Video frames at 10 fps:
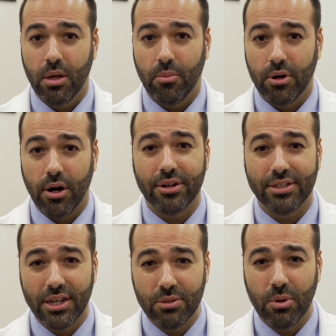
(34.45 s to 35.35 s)
But our
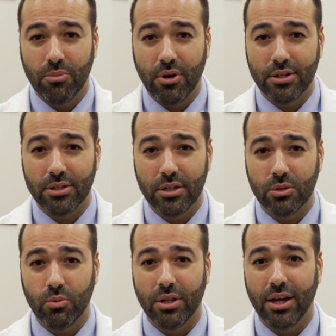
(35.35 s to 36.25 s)
assessment
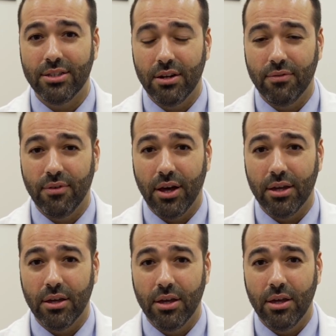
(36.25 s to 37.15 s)
process will identify
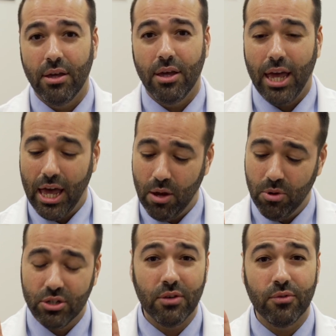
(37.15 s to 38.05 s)
how
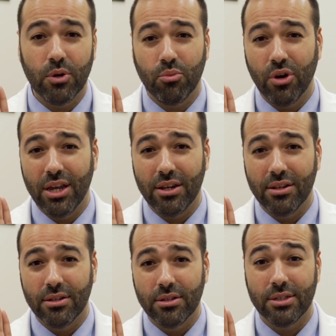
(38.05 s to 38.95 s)
much of your
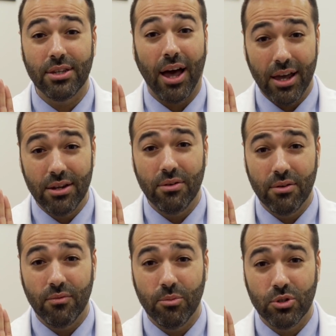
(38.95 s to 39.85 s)
brain died
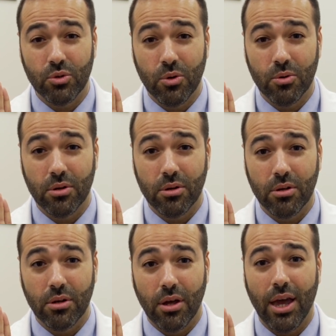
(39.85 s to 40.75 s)
from the stroke
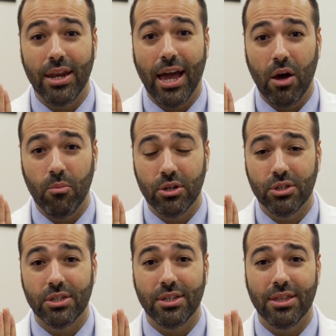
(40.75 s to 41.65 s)
and how
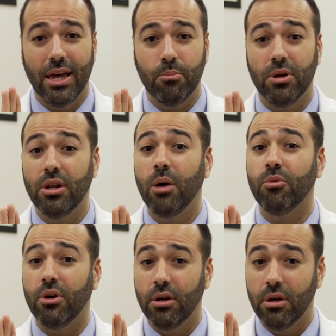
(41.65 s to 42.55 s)
much is in that
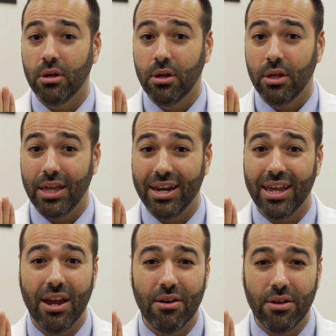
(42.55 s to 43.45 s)
penumbra, that
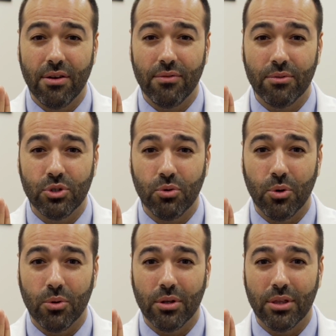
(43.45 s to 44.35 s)
area of the
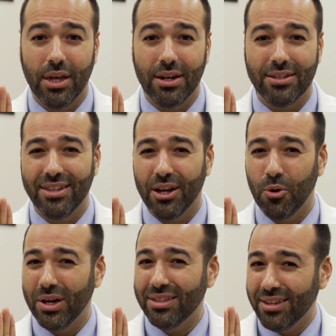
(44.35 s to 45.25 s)
stroke that is not
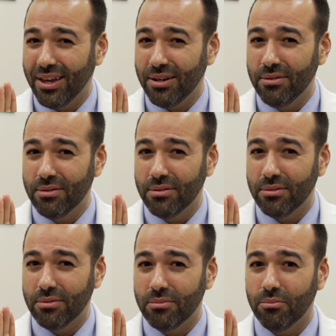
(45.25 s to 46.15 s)
quite dead,
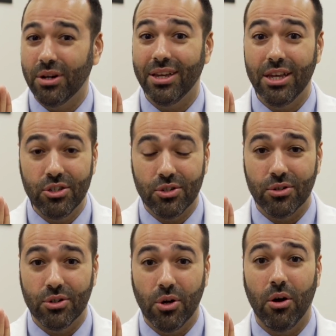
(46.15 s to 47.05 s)
but
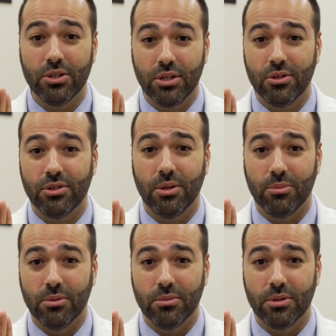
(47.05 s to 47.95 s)
injured, causing your symptoms.